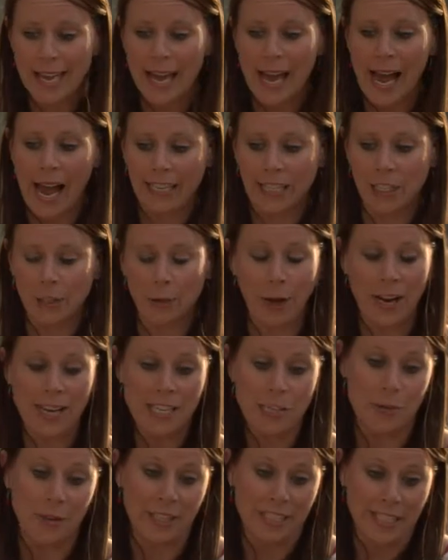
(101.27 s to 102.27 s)
I can grant
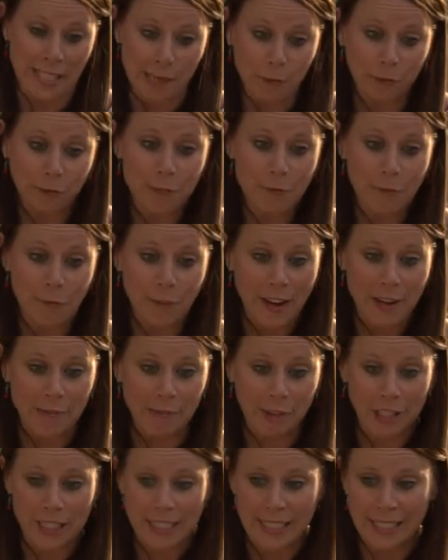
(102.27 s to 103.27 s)
you a different favor
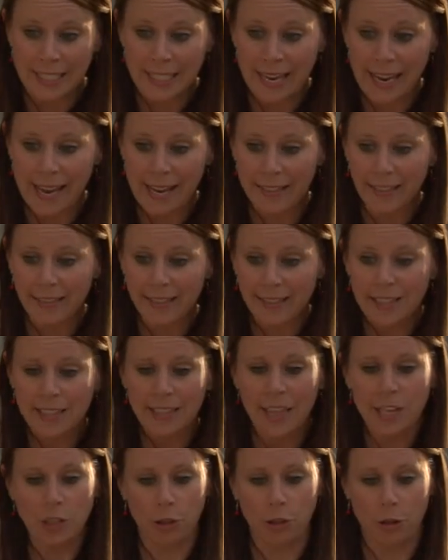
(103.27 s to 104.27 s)
instead,
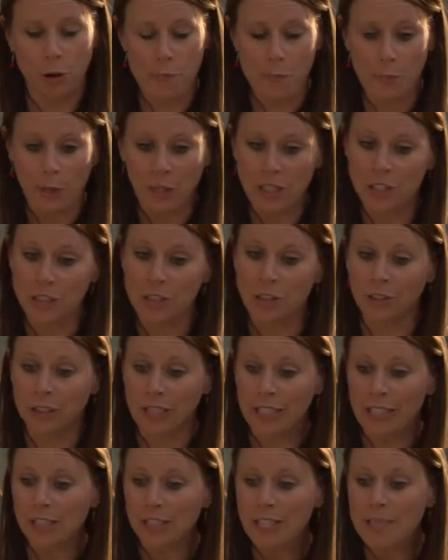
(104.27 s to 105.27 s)
like your own personal
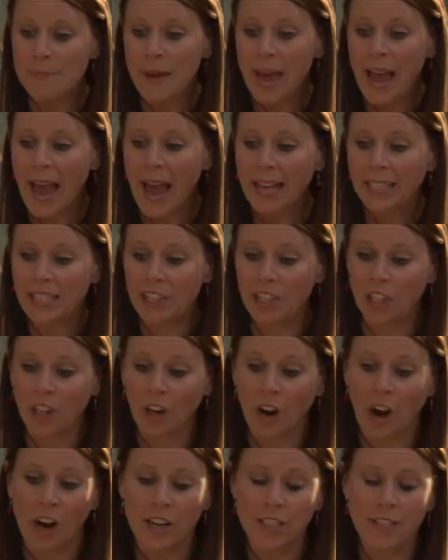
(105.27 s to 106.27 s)
lily pad in the
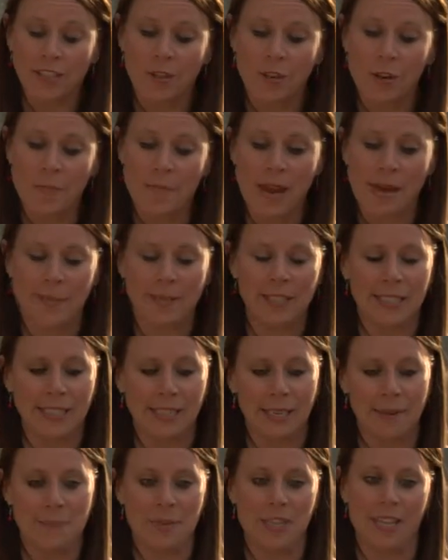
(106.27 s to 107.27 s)
garden or maybe
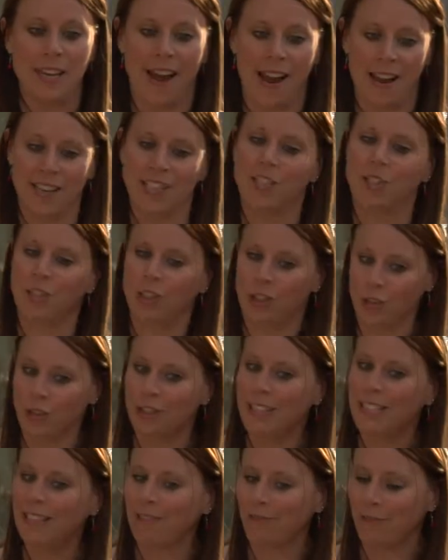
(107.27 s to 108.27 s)
some nice
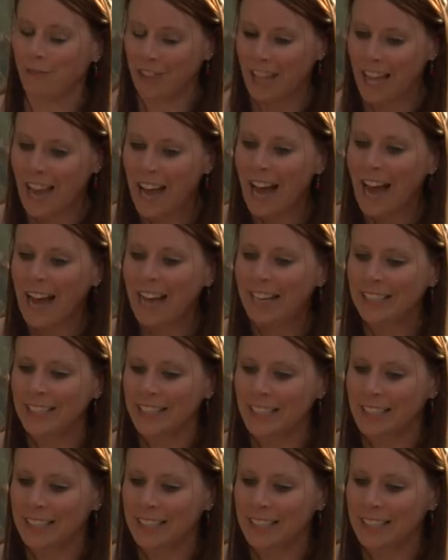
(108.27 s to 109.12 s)
juicy flies.